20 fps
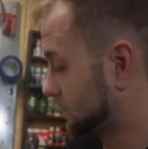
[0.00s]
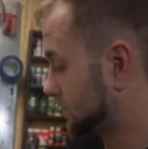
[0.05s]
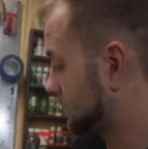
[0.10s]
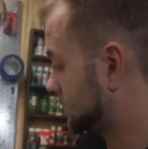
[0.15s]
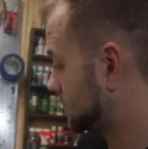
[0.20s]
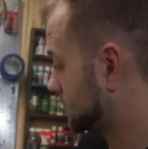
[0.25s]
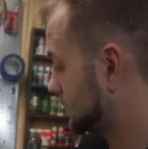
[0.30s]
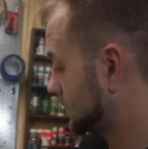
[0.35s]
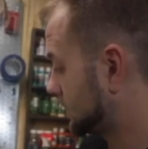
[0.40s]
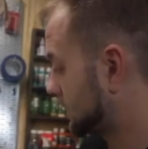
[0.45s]

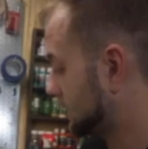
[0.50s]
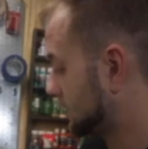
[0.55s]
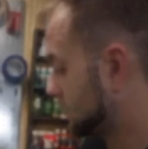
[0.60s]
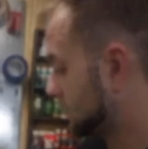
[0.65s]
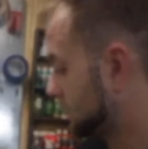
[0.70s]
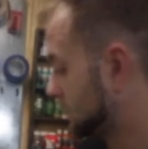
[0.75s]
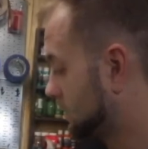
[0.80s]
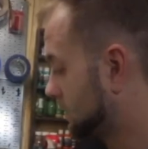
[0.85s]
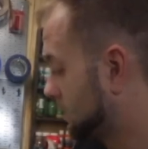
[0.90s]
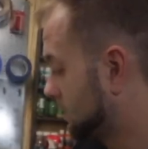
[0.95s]
So we
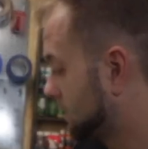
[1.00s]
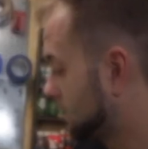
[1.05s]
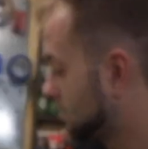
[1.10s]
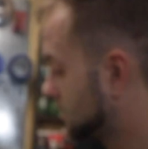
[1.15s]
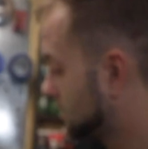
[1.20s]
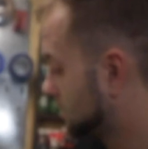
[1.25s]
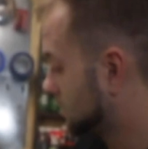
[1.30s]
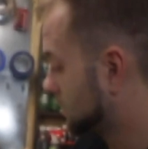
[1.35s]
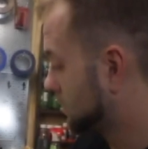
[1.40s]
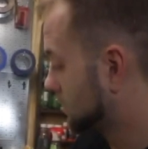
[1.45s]
got
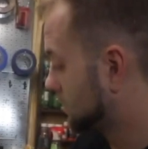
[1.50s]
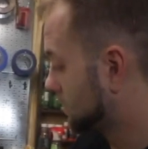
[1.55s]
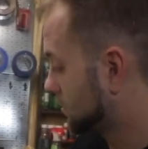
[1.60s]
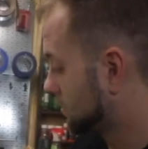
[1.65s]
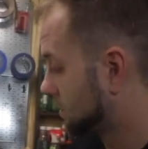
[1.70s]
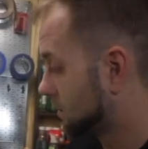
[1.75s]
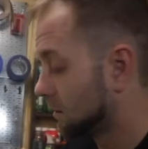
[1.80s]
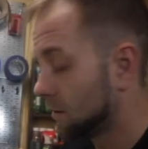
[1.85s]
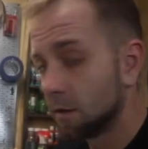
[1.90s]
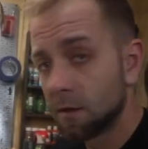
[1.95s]

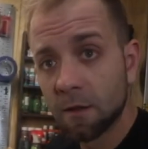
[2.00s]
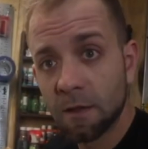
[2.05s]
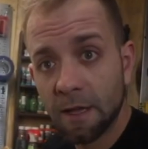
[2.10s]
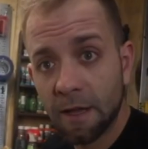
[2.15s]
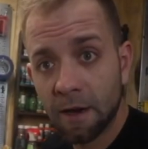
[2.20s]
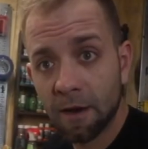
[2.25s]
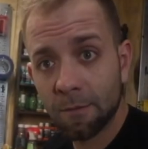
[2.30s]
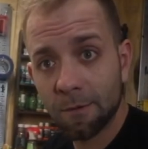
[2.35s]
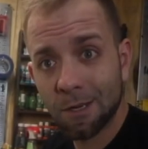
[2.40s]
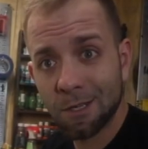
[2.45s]

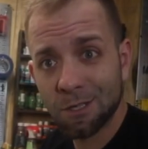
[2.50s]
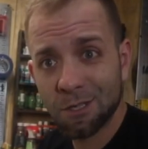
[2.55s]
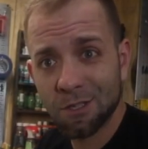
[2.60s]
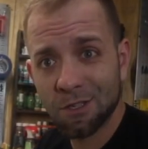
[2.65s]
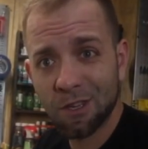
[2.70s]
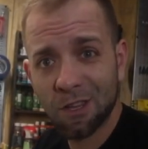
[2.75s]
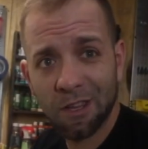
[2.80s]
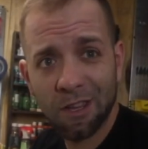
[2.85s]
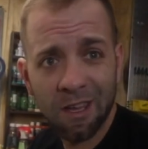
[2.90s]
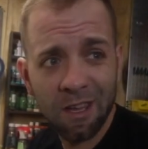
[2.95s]
the airbrush
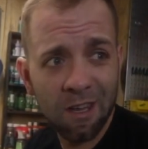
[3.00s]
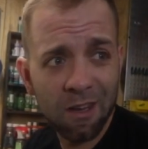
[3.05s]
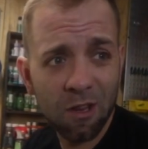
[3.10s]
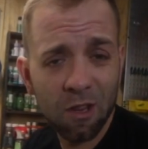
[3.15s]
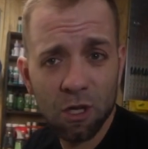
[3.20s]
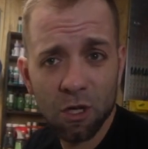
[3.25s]
is clean,